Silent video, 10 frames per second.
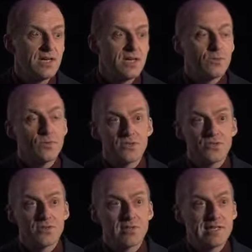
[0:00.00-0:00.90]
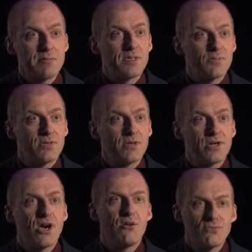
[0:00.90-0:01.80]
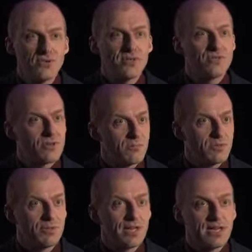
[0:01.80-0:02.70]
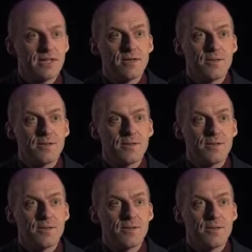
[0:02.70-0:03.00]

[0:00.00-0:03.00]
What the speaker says: I'd wish for a little bit more confident trumpet playing.